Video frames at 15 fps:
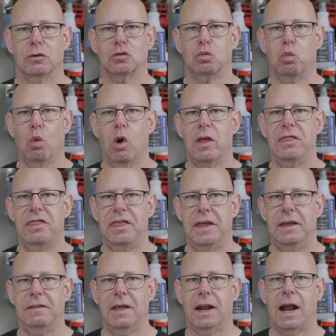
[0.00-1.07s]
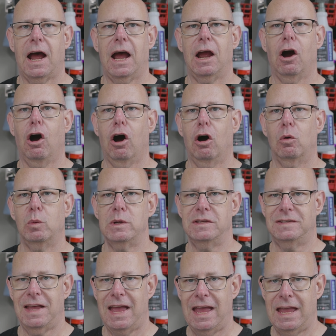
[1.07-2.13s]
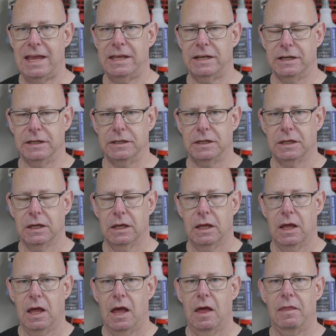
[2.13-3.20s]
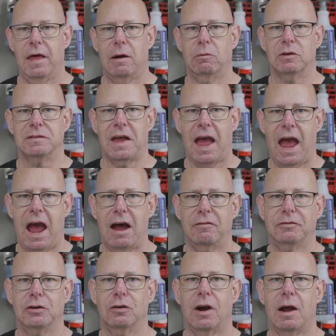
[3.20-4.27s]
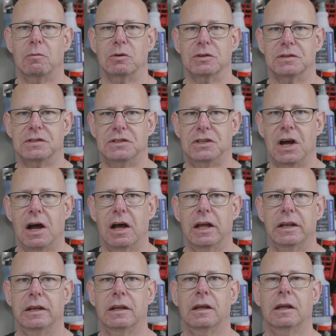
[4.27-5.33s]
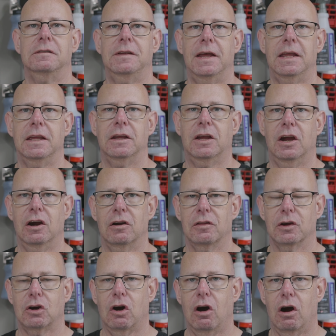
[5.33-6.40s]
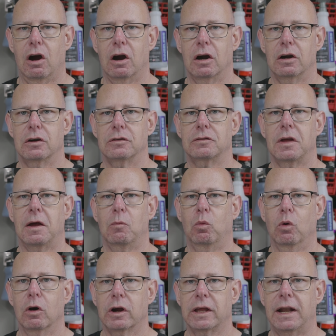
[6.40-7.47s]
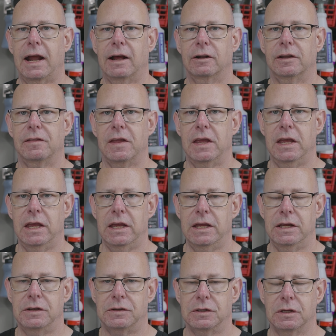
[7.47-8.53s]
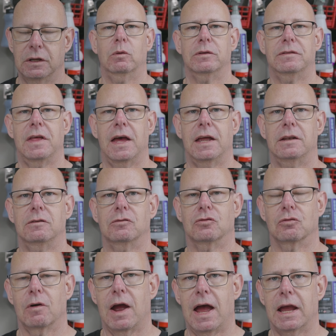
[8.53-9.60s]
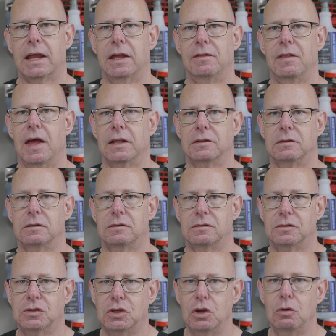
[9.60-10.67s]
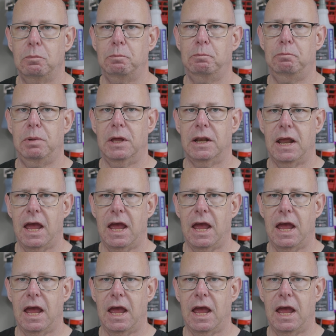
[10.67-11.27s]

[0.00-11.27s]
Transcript: there's one thing that I always hated. That was after I was done taking care of the cars, working out in the heat, was then dragging that stupid